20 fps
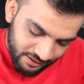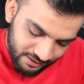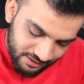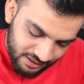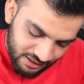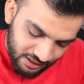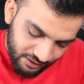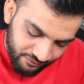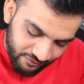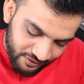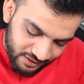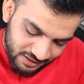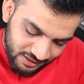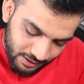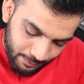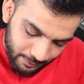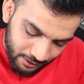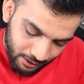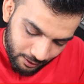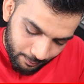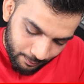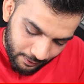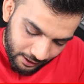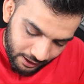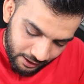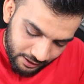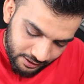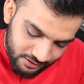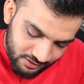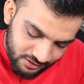is divisible
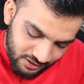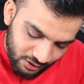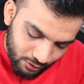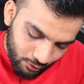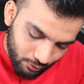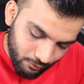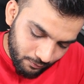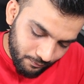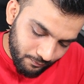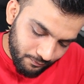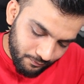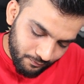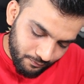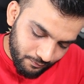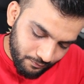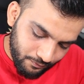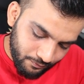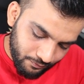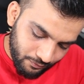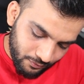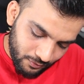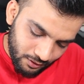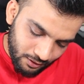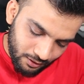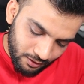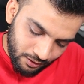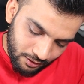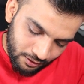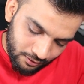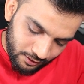by 0,
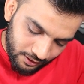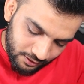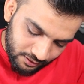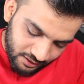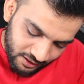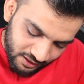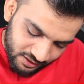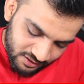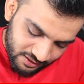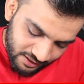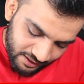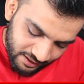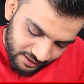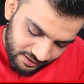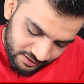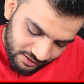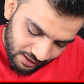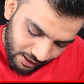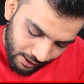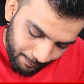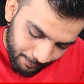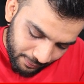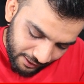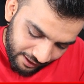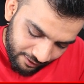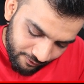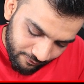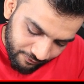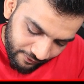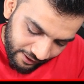then this is a
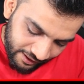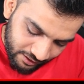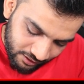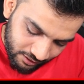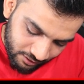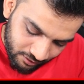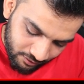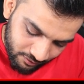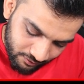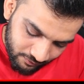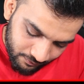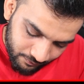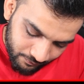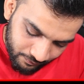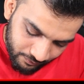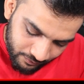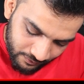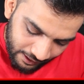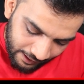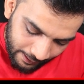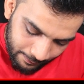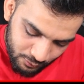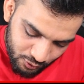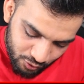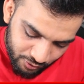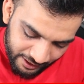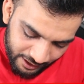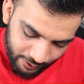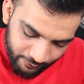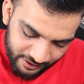prime factor. I'm
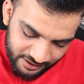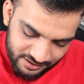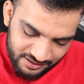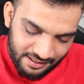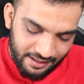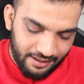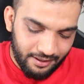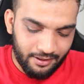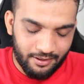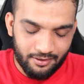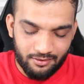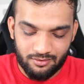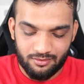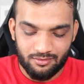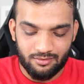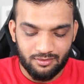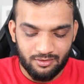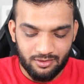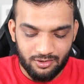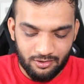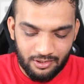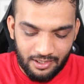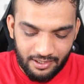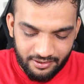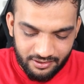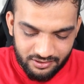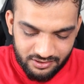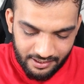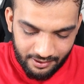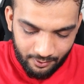straight away saying it. You'll
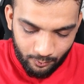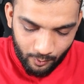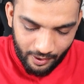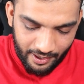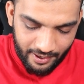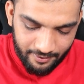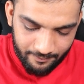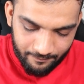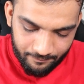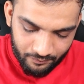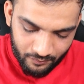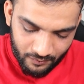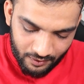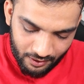understand why.